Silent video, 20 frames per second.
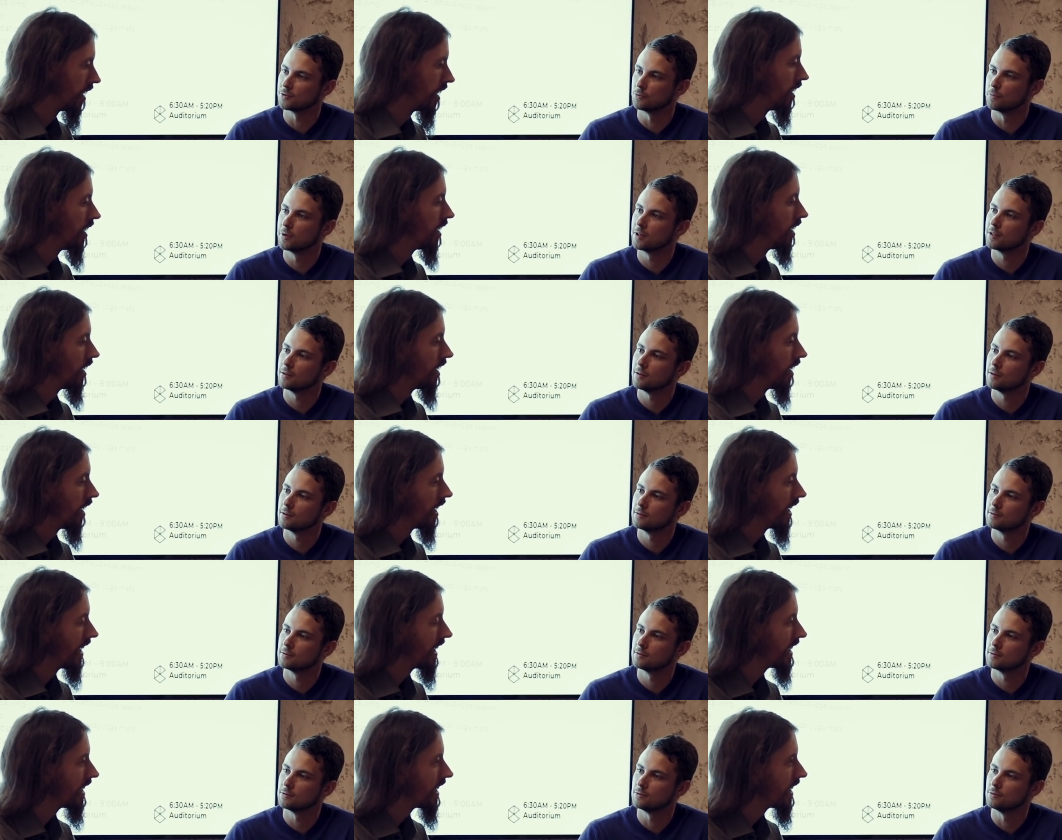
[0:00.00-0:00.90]
Speaker 1: You mean?
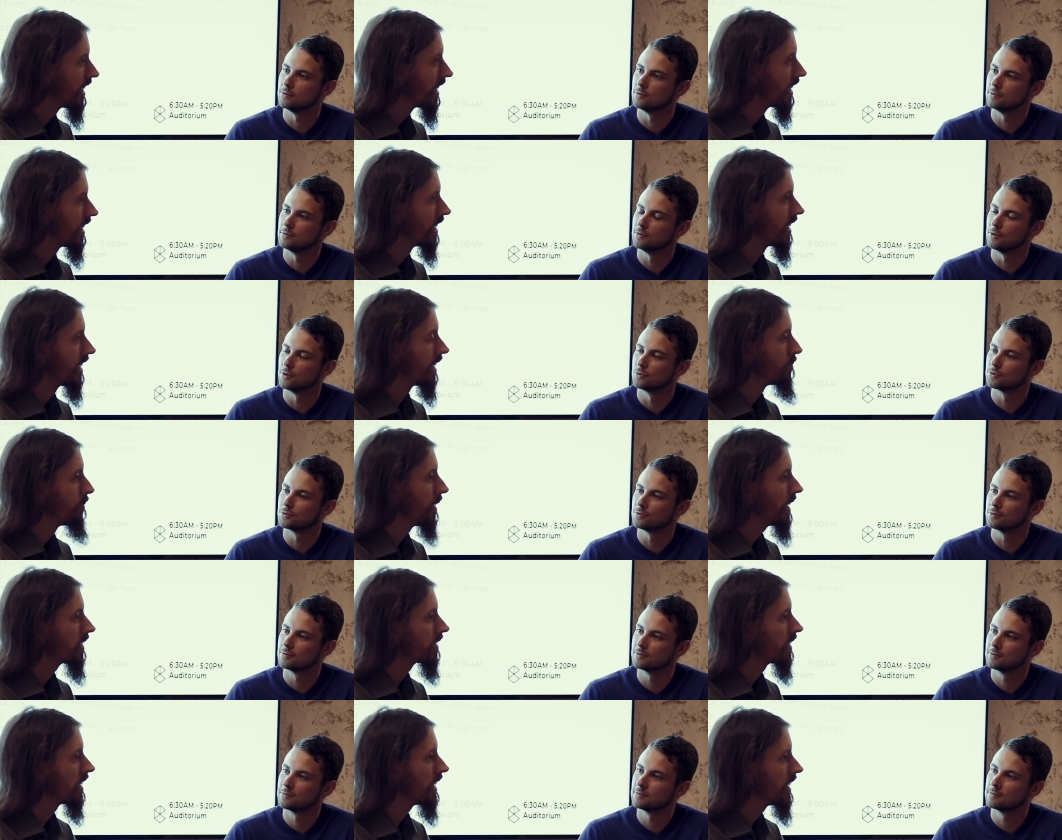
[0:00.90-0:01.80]
It it
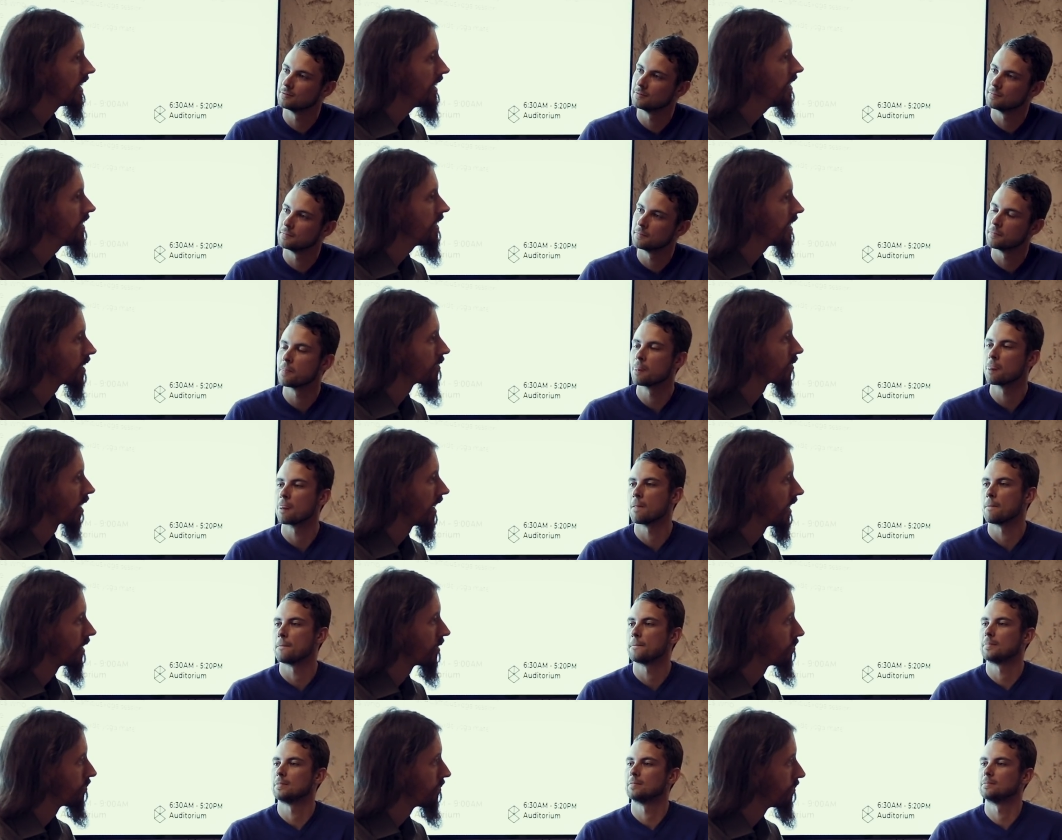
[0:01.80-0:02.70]
makes it easy to
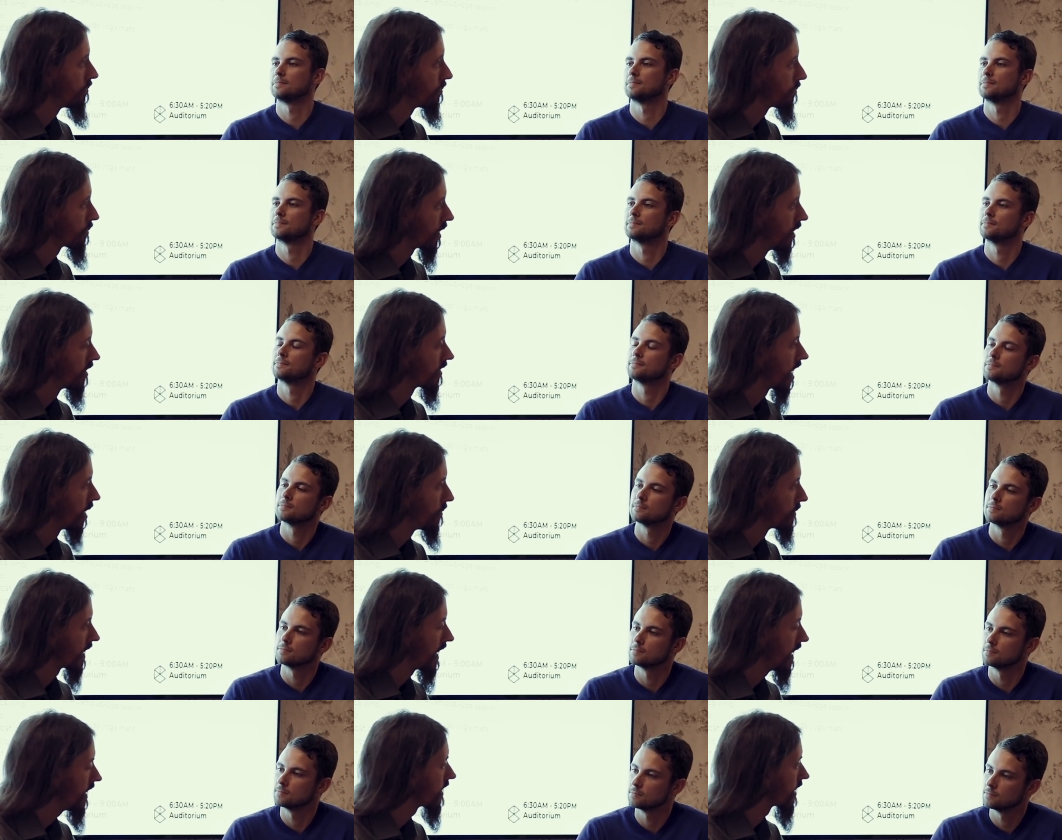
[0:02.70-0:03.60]
write
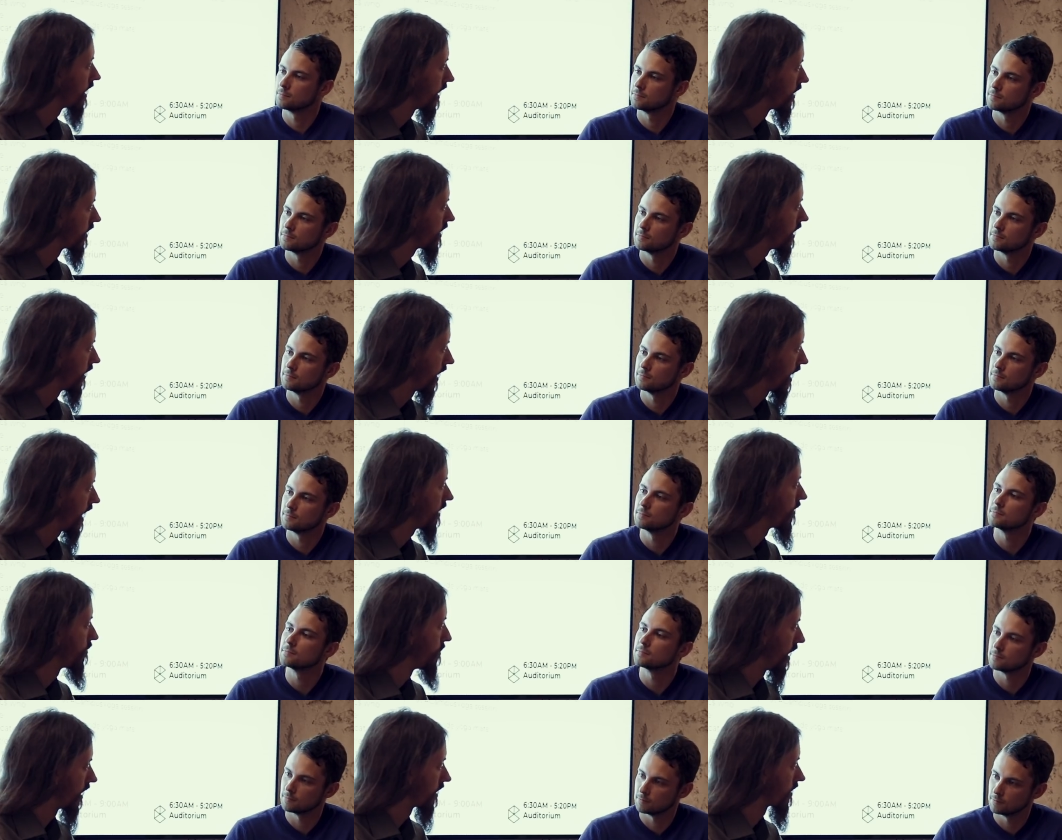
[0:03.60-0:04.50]
programs in Solidity that
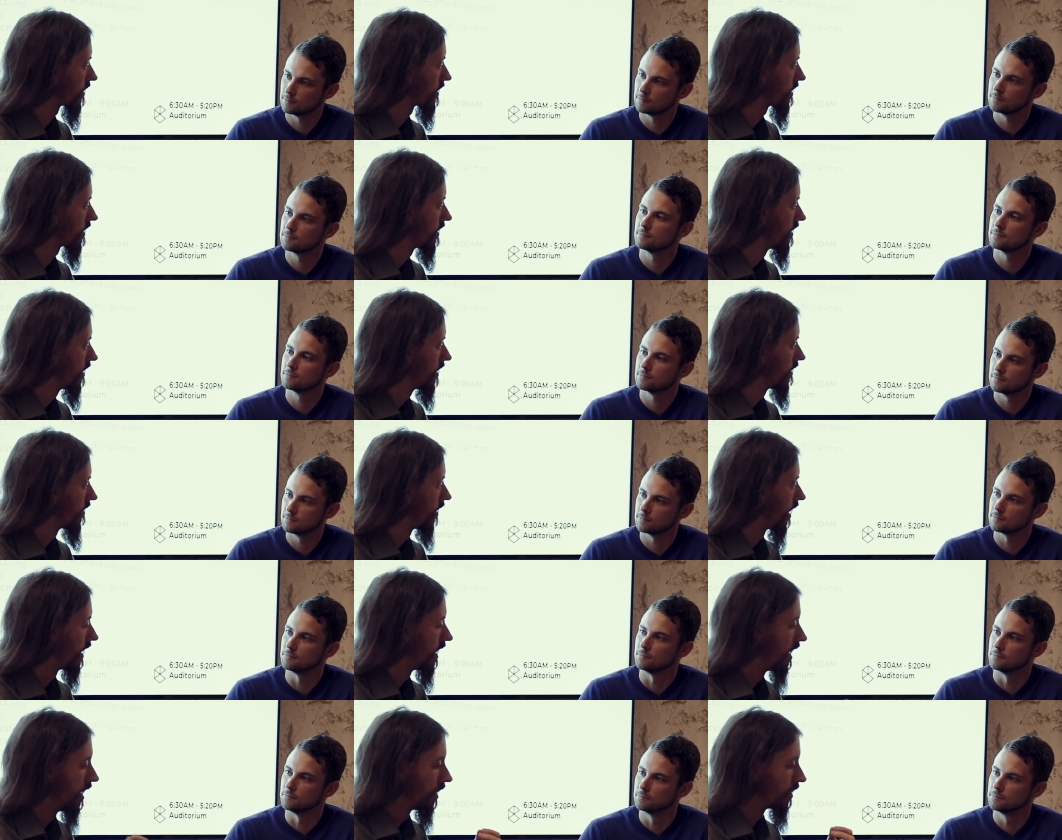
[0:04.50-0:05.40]
have bugs.
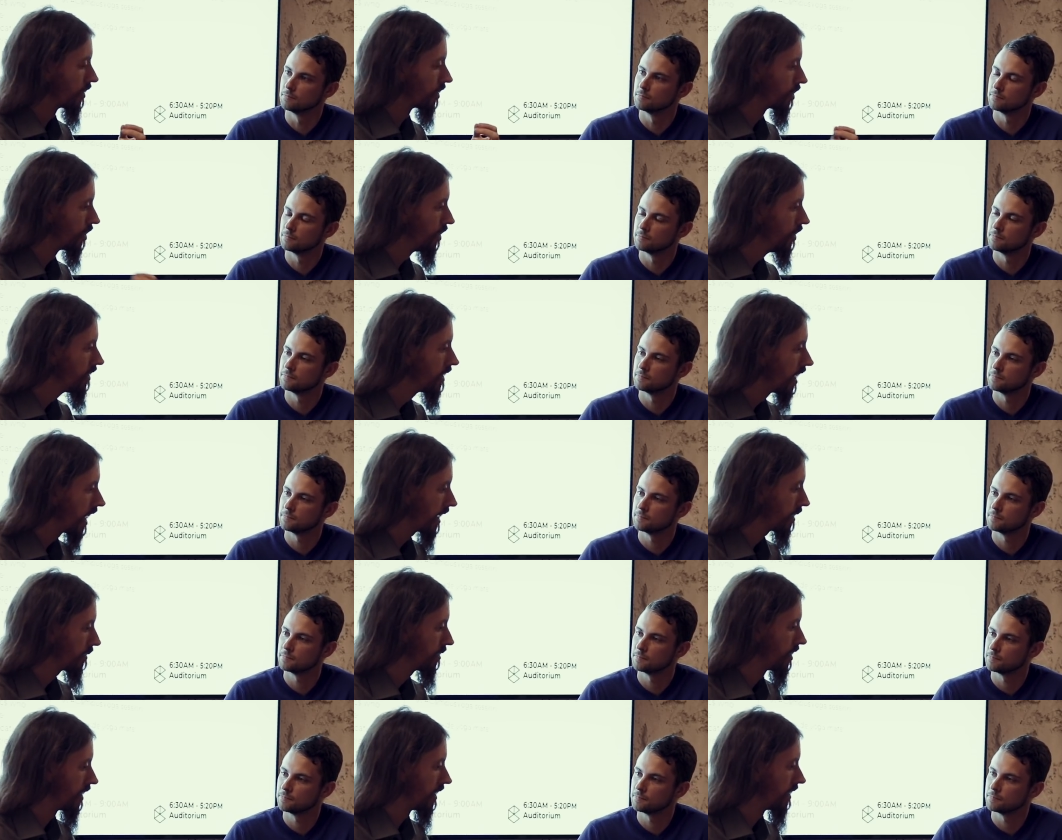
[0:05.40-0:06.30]
Right? Mm-hmm. Good
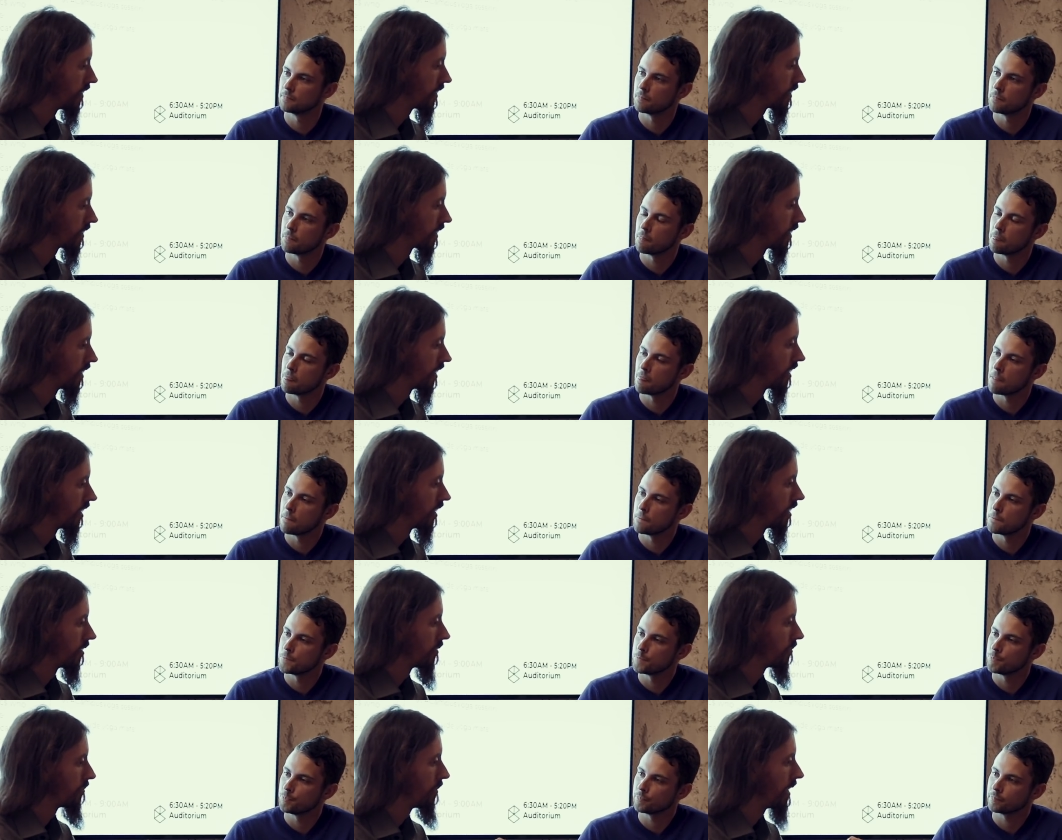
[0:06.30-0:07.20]
languages
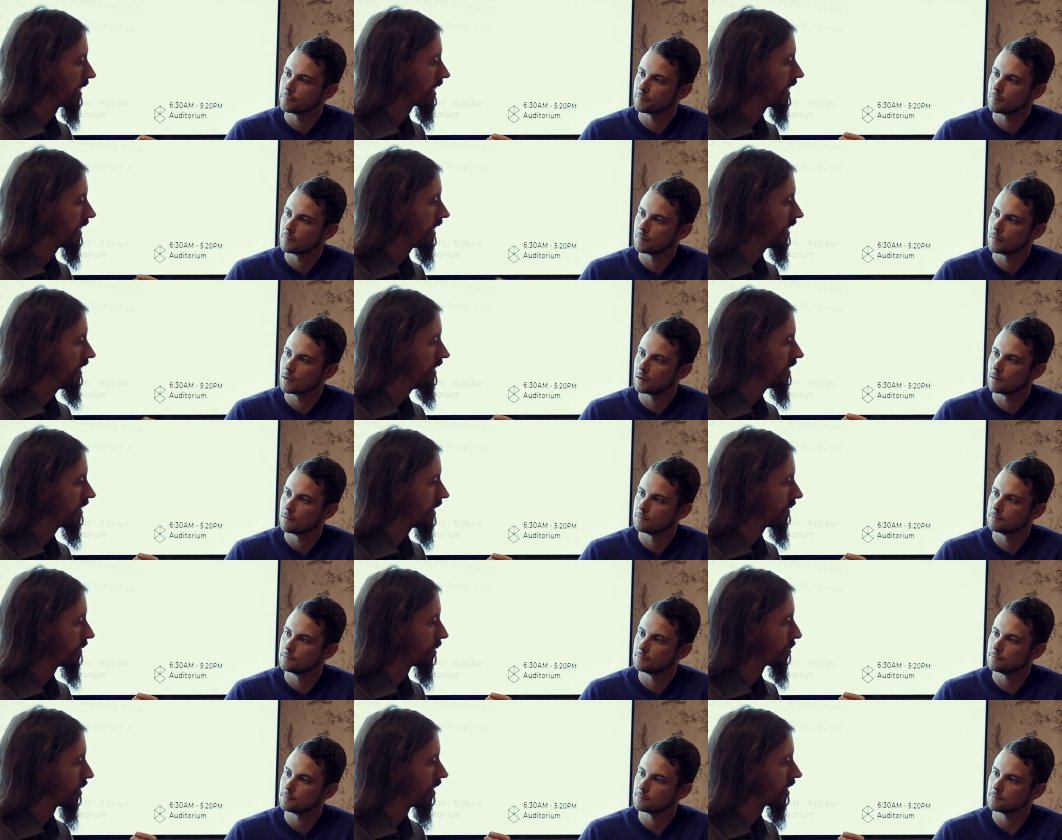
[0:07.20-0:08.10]
make it
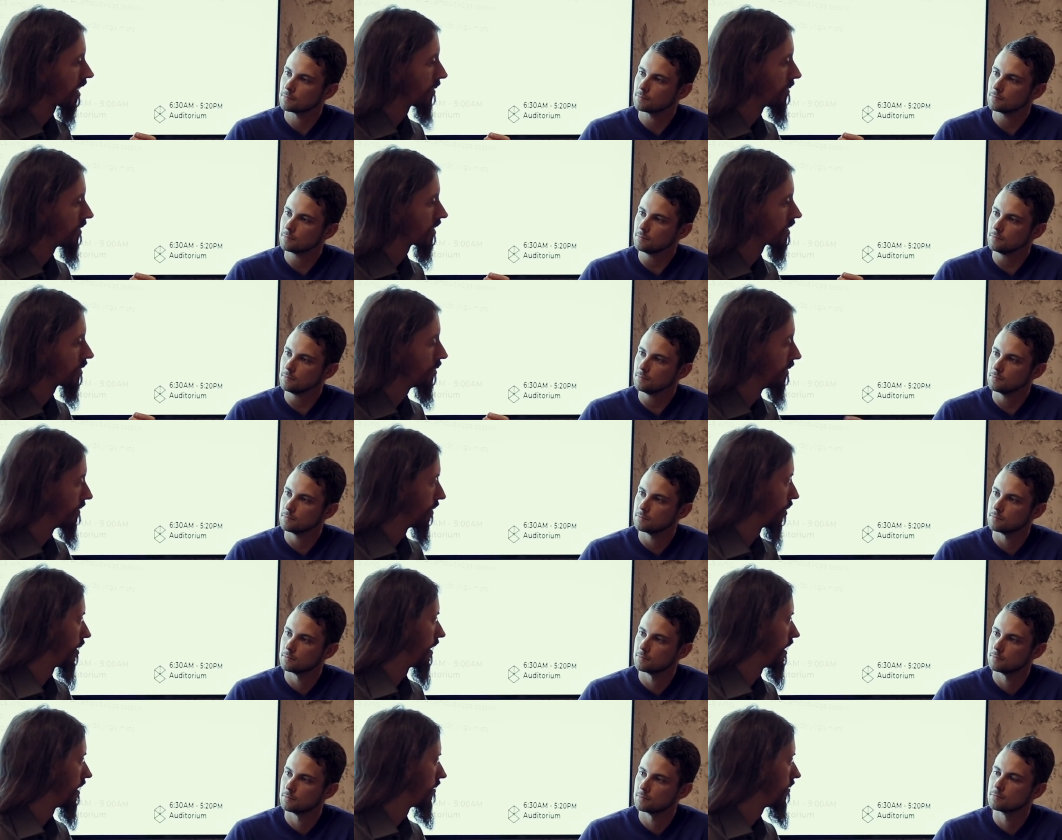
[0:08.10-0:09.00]
easy for programmers to
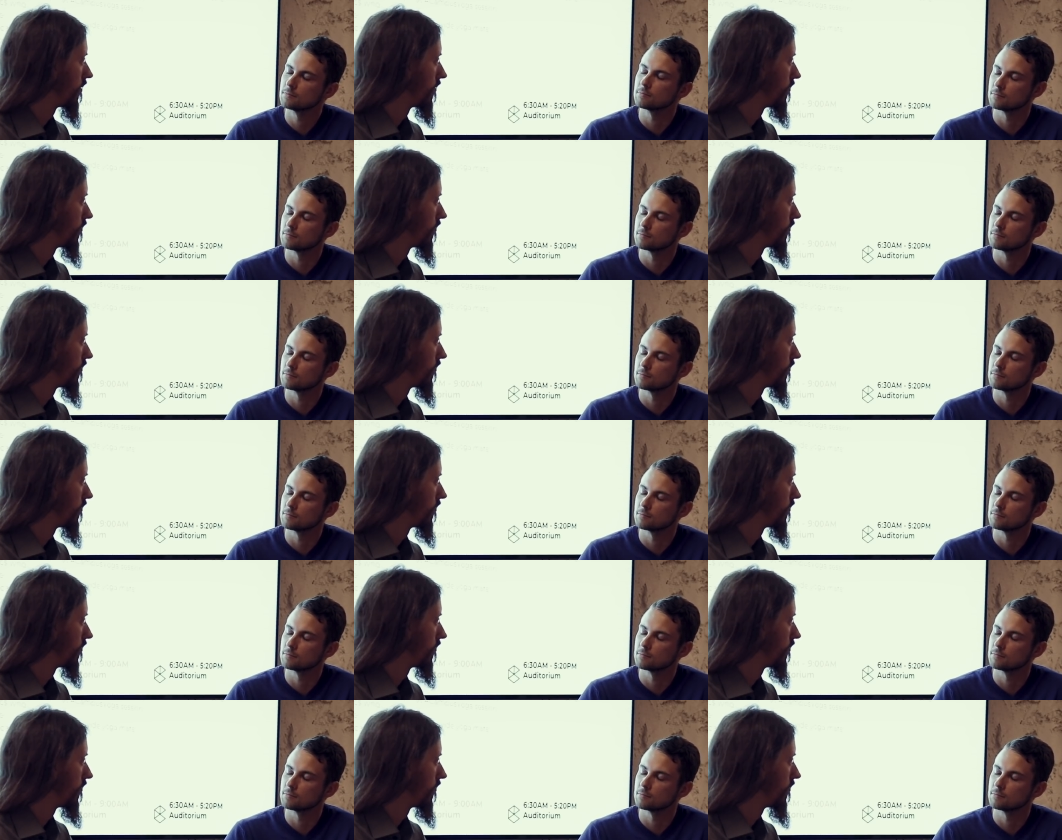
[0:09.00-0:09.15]
avoid